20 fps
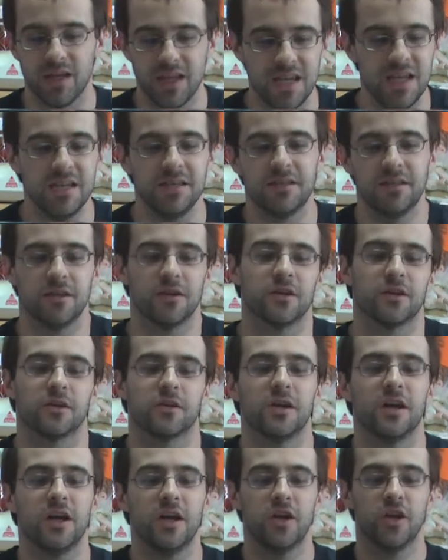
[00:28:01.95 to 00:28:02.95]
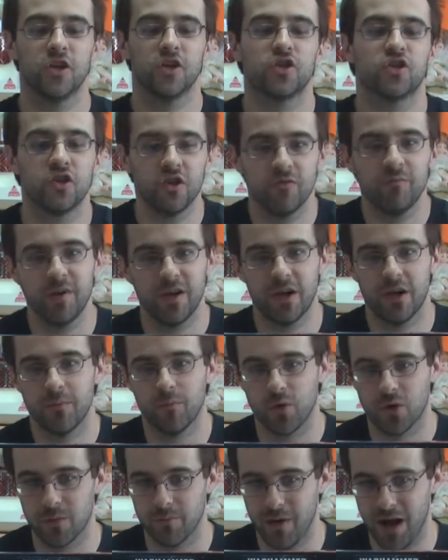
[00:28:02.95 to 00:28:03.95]
easier, should have been on
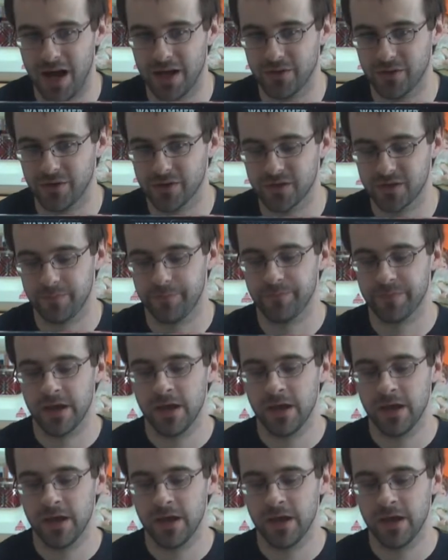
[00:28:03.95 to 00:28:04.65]
more models.